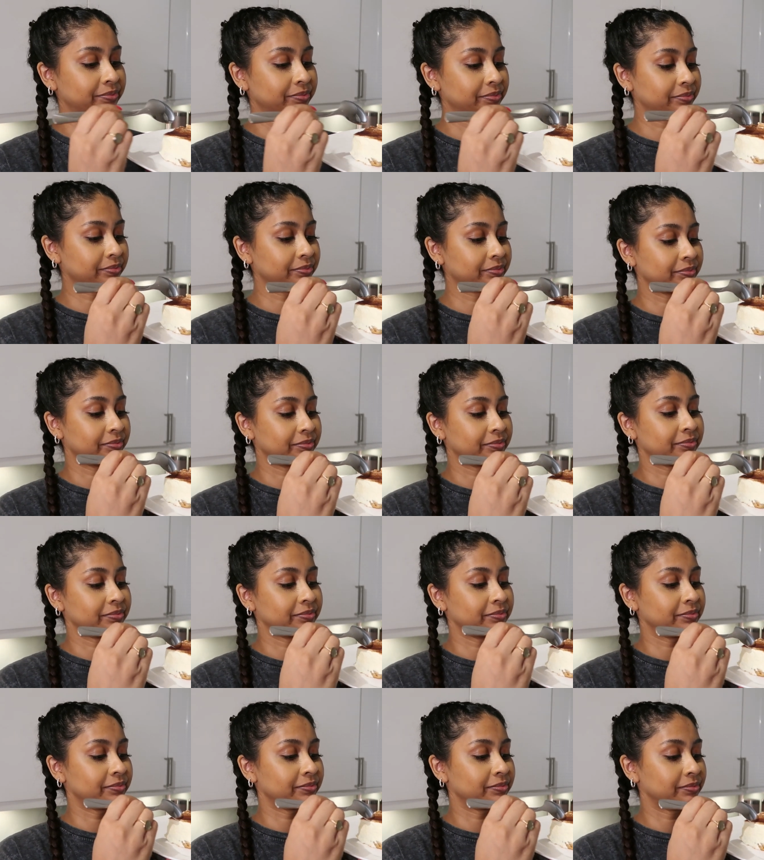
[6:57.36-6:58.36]

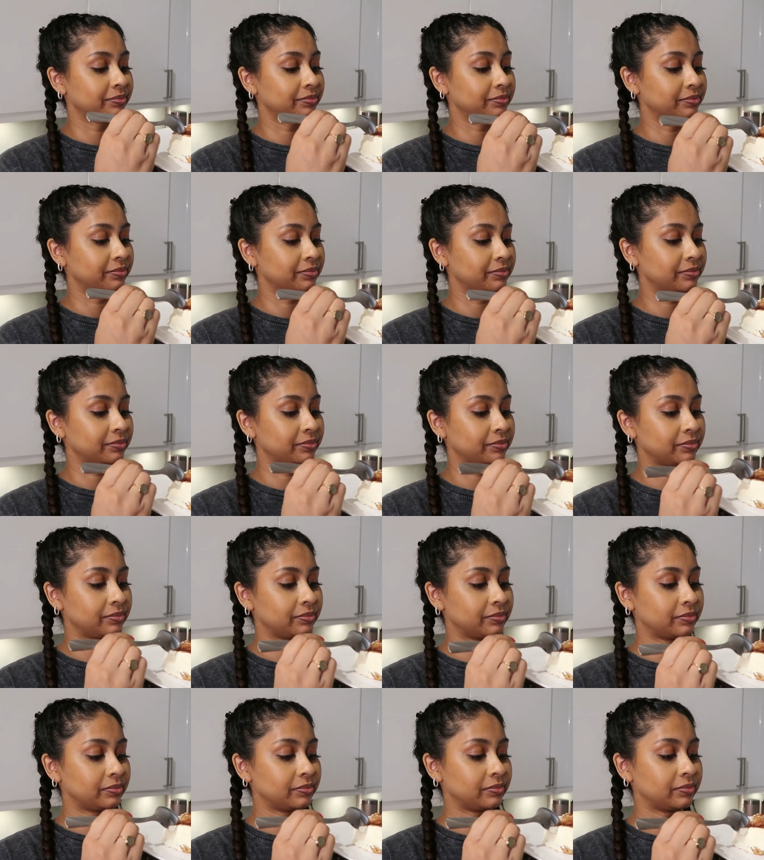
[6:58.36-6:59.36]

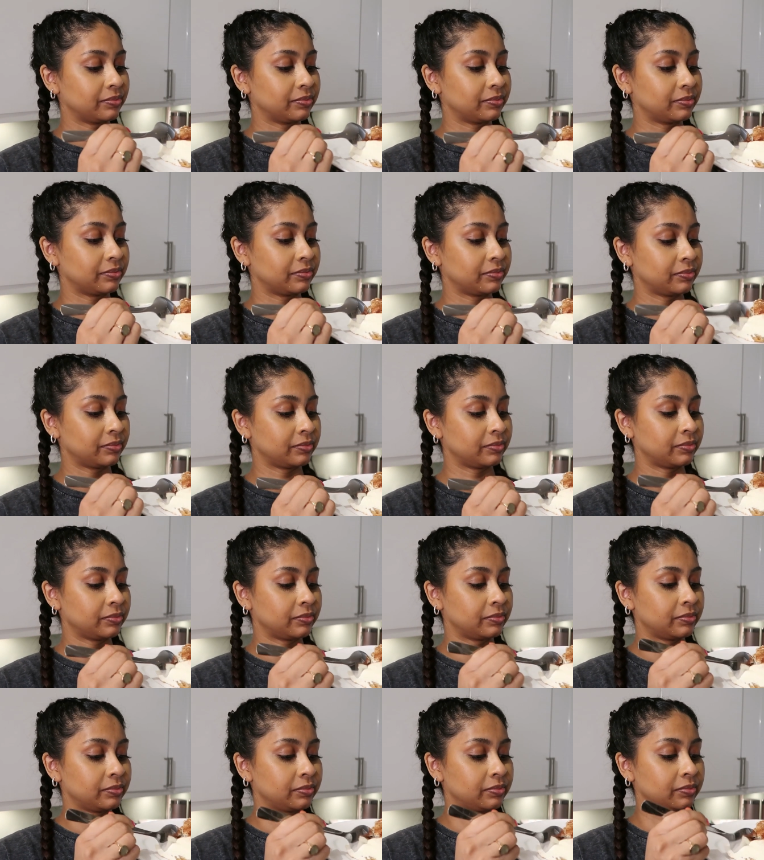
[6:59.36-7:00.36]

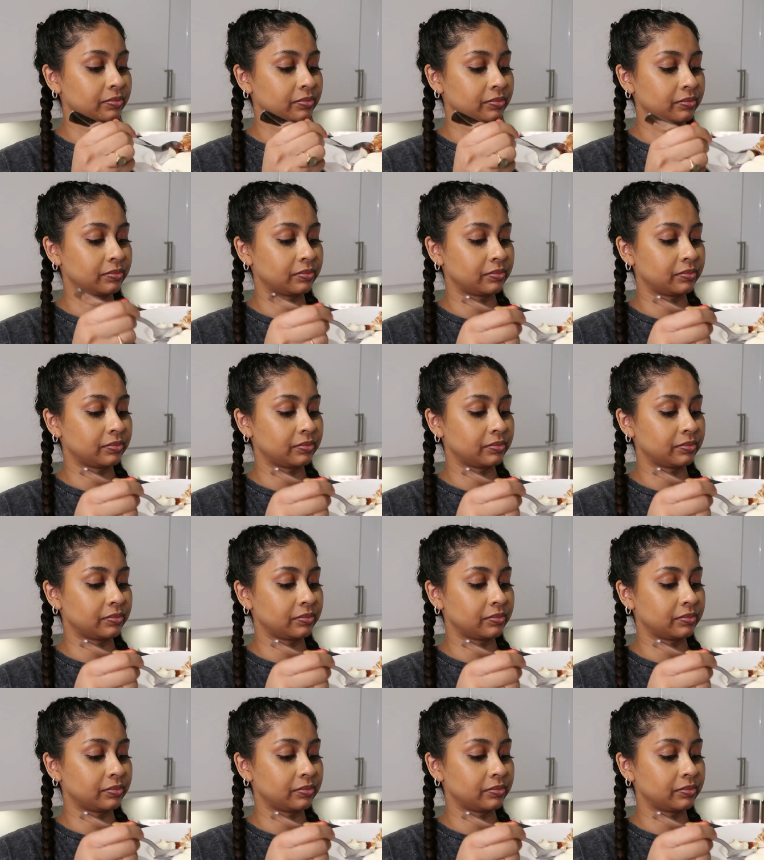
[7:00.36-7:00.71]
(no one is talking)